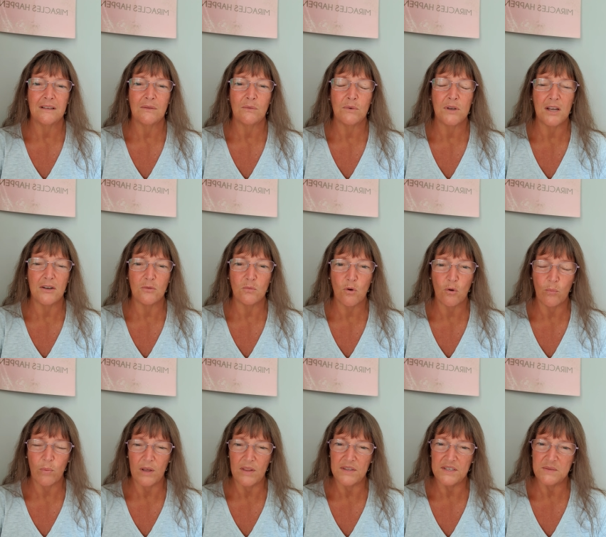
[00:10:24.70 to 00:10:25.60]
We are to
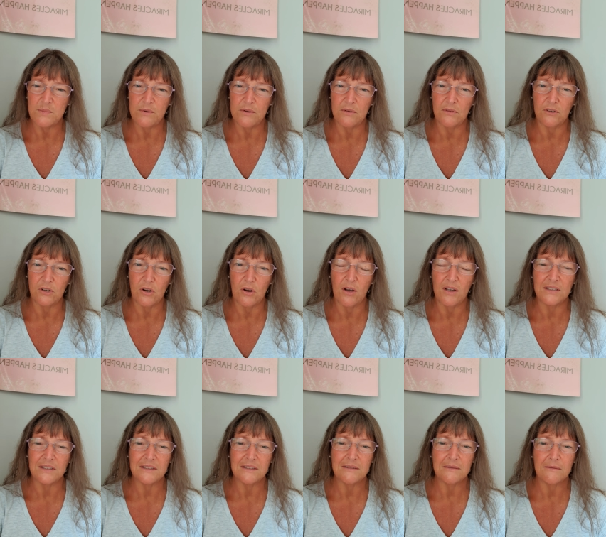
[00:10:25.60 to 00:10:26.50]
walk by the Spirit of
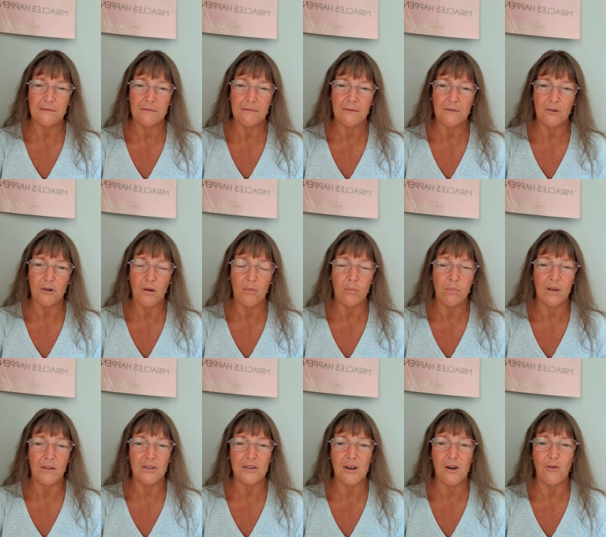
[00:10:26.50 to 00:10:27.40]
God, not
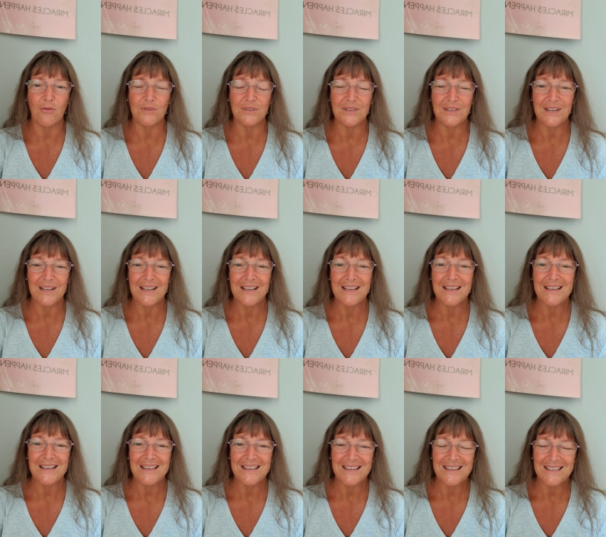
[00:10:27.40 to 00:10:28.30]
by the old
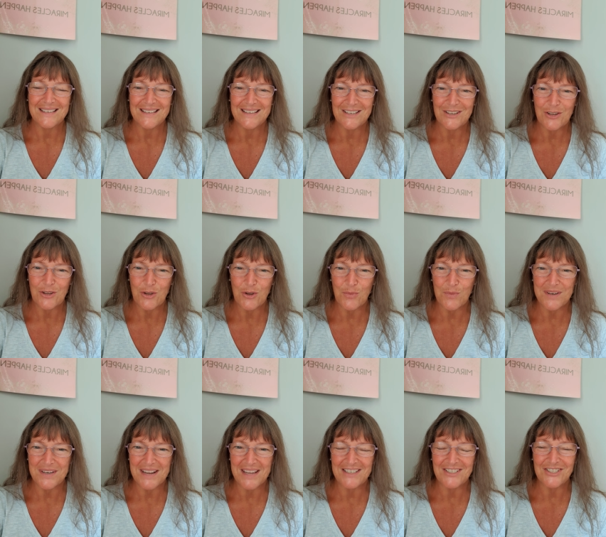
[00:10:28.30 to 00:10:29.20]

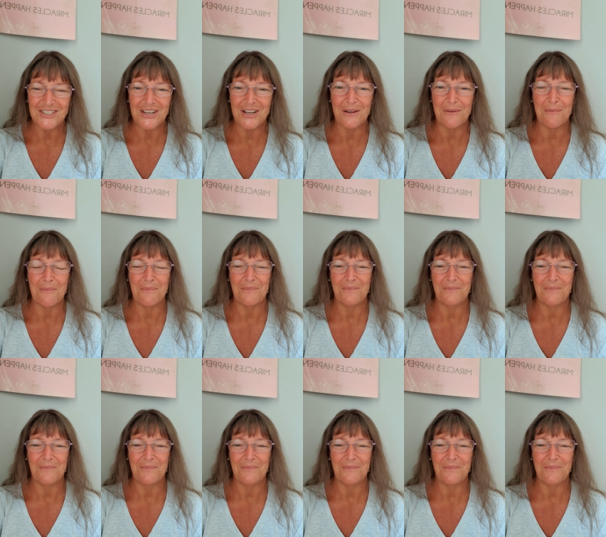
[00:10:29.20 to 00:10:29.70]
human nature